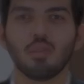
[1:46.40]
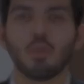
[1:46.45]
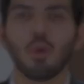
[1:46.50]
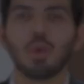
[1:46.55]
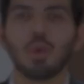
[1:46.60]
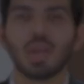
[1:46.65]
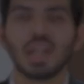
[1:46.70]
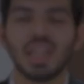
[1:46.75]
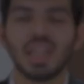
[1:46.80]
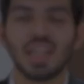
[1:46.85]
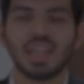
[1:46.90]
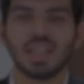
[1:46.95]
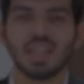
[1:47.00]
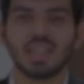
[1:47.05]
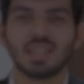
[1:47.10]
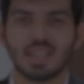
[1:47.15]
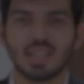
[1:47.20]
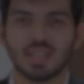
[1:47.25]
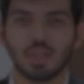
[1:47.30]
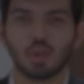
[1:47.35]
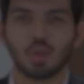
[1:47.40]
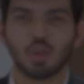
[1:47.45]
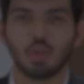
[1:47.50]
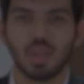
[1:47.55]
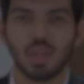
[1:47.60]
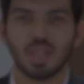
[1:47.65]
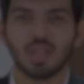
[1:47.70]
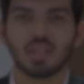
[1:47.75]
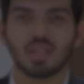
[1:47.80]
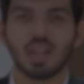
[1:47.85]
the following details and
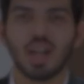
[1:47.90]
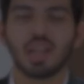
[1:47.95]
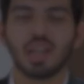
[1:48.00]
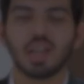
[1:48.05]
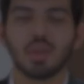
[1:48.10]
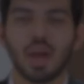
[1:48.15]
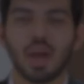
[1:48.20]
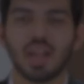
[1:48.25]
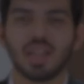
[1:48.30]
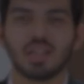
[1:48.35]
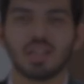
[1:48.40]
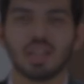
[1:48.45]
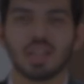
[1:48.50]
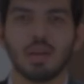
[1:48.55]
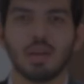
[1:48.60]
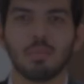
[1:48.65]
documents are required in the